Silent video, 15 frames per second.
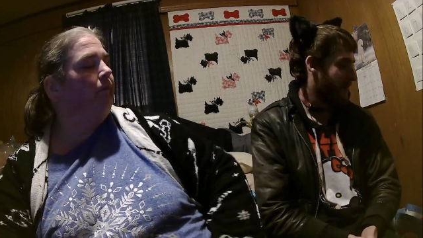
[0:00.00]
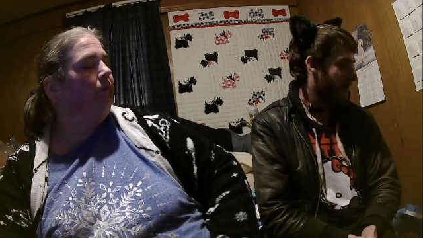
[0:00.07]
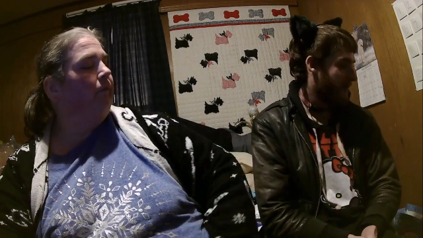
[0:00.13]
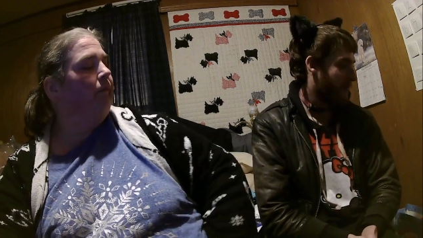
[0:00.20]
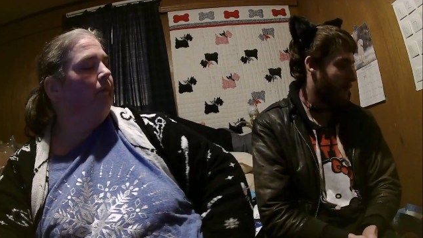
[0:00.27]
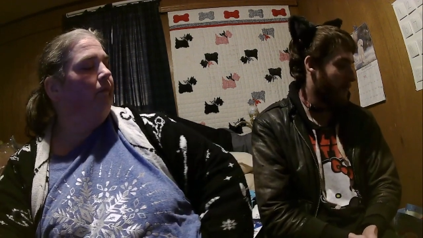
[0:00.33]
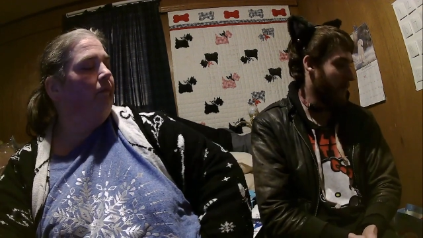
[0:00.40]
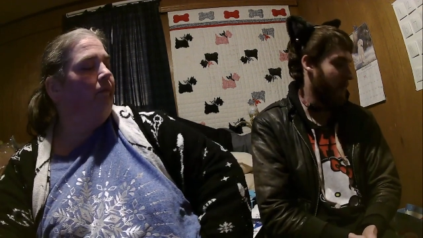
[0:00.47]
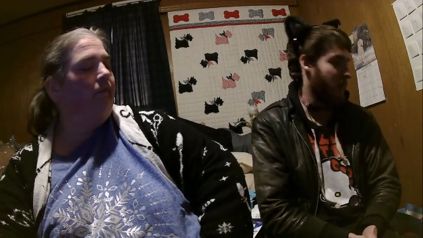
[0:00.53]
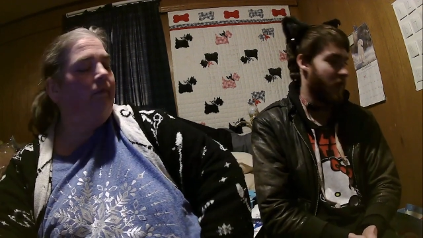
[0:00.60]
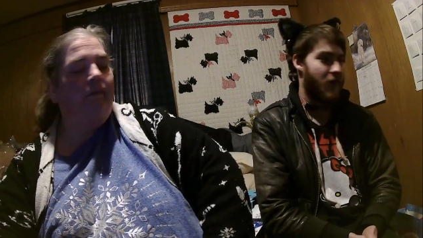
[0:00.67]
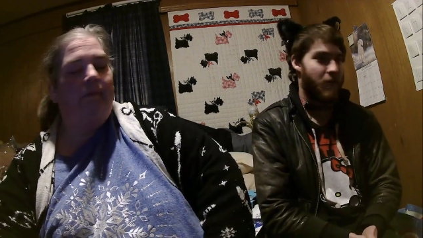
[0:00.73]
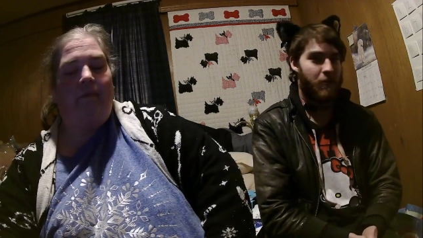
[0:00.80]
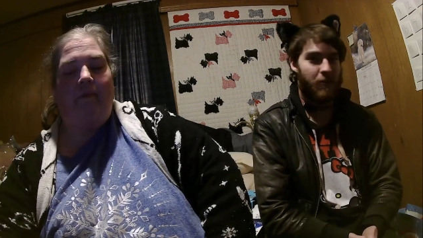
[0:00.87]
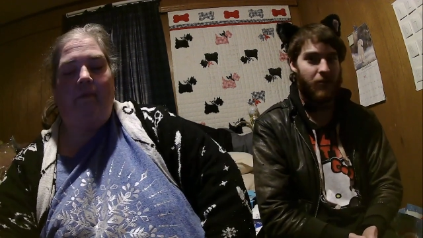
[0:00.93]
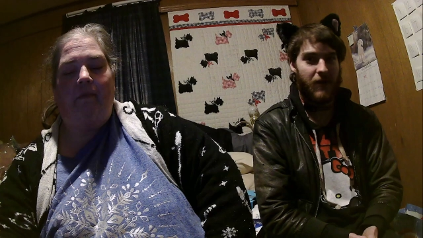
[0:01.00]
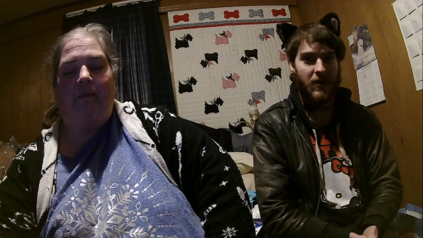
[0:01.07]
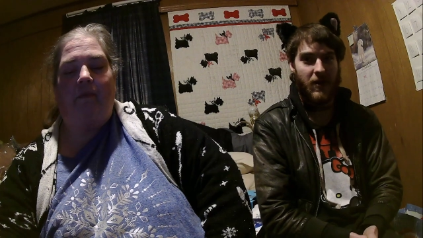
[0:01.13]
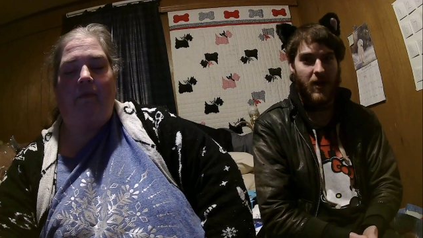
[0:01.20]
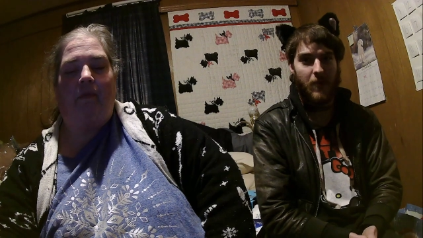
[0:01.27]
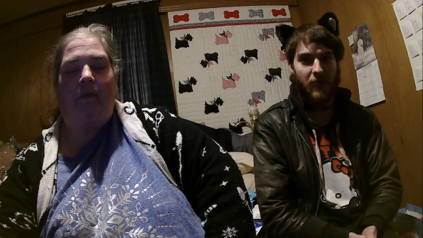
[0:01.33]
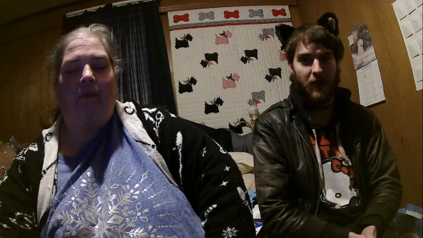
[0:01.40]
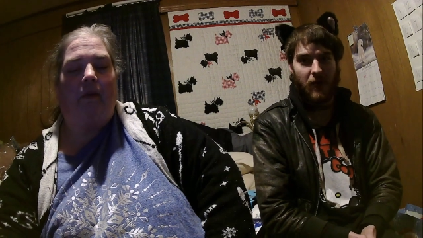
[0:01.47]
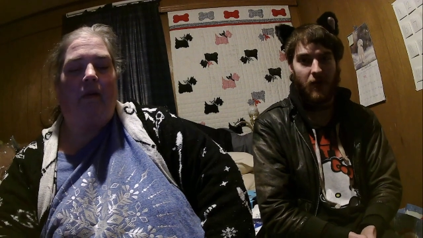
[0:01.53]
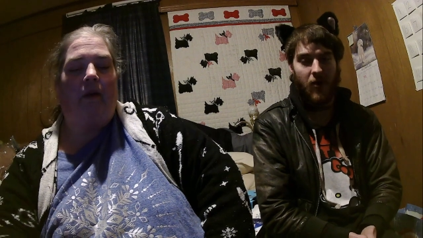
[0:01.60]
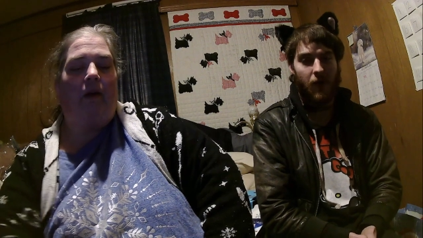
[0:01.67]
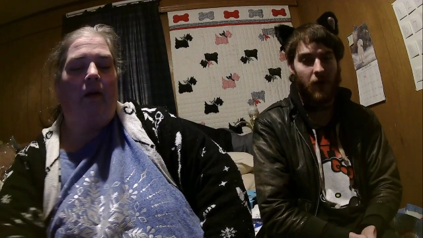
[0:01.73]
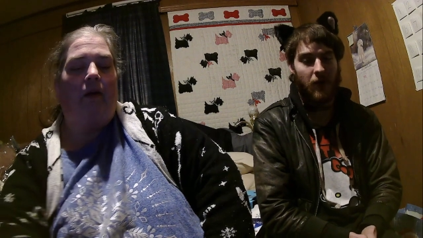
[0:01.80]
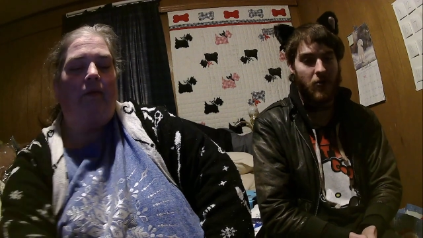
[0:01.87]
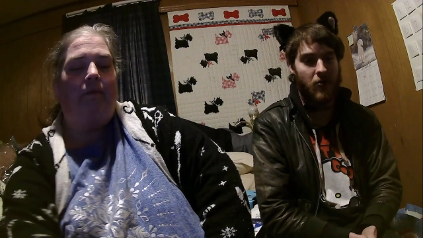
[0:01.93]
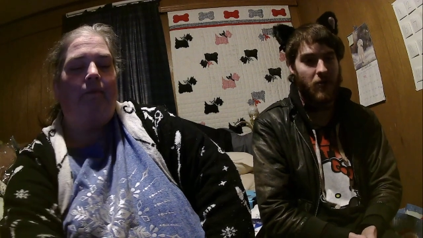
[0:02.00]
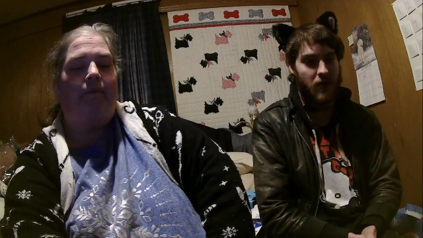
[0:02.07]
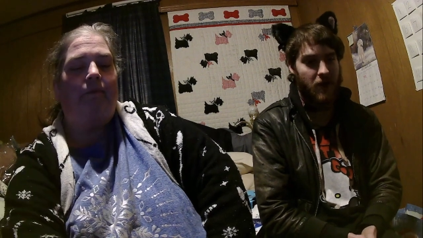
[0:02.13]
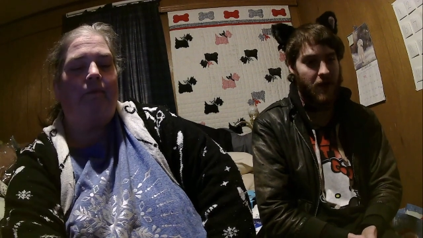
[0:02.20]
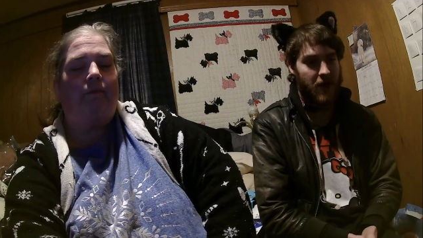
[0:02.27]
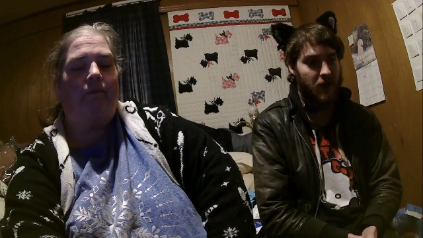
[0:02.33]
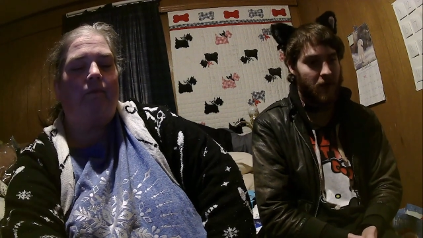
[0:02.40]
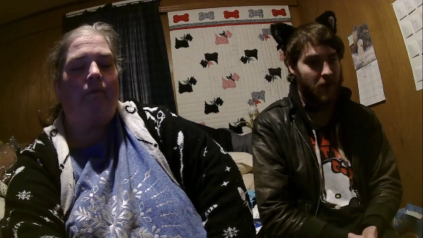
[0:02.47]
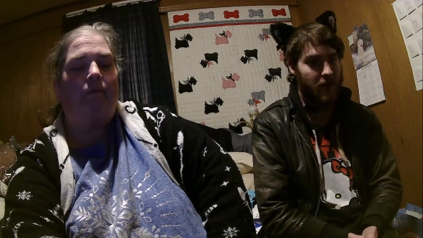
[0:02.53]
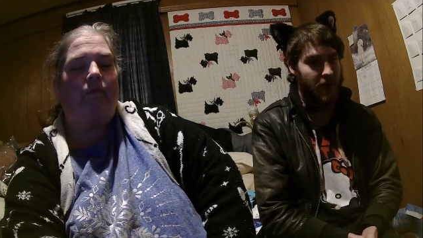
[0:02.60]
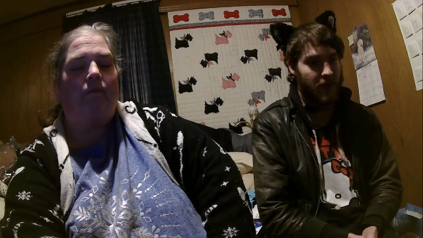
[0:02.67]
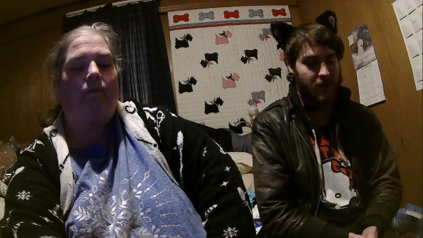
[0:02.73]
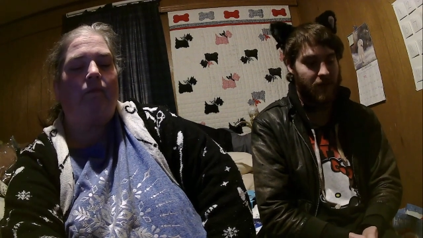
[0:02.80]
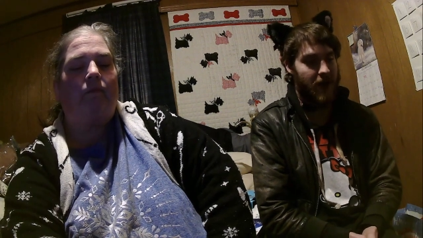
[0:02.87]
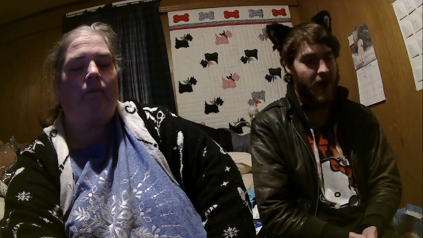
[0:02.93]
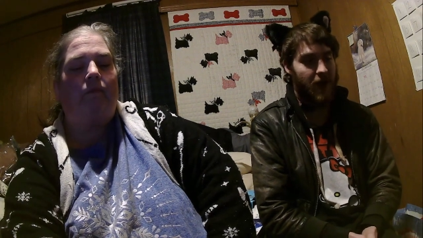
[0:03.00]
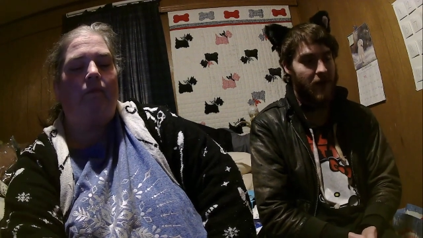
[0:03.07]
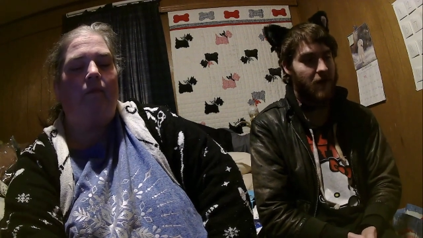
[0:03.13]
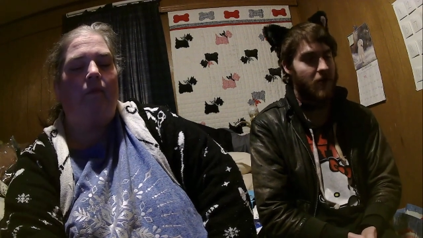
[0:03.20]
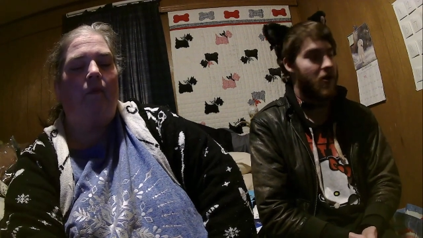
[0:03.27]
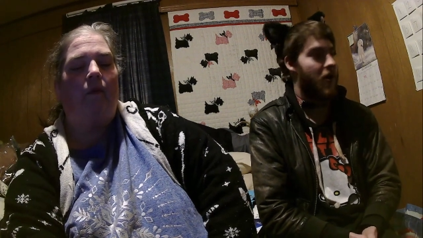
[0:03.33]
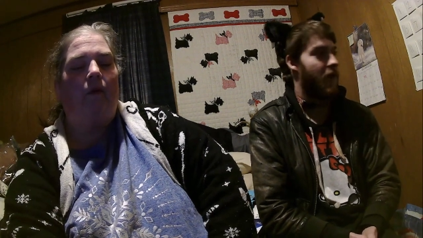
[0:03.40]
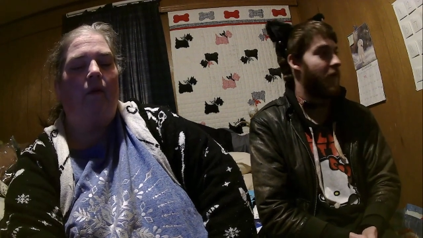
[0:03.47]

Speaker 1: Especially if you play games like Call of Duty and Halo. I'm like, yeah, no.